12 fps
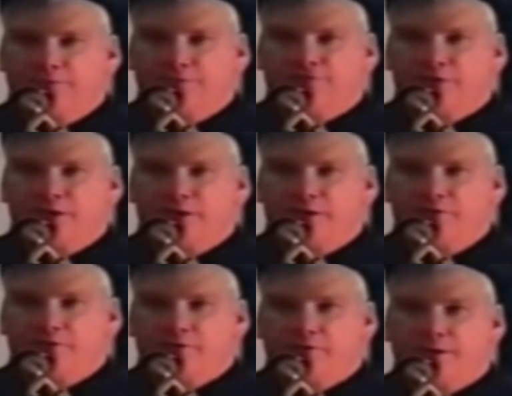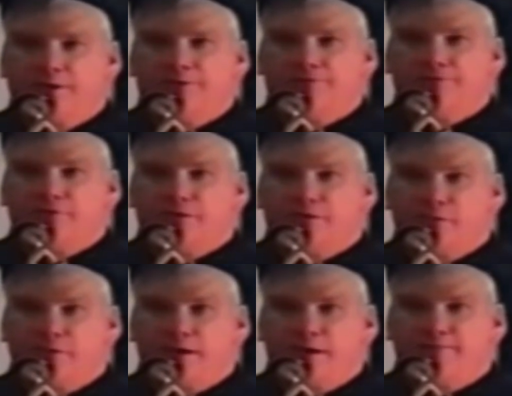And the reason they don't do it is
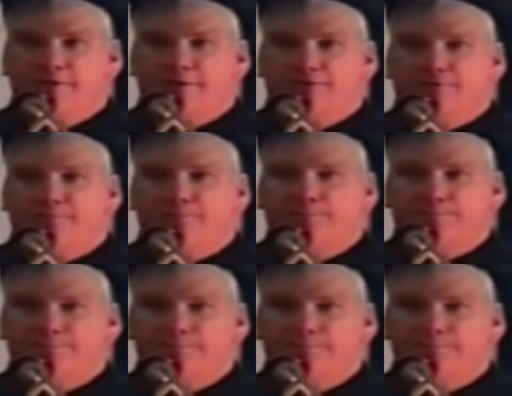uh, pretty obvious.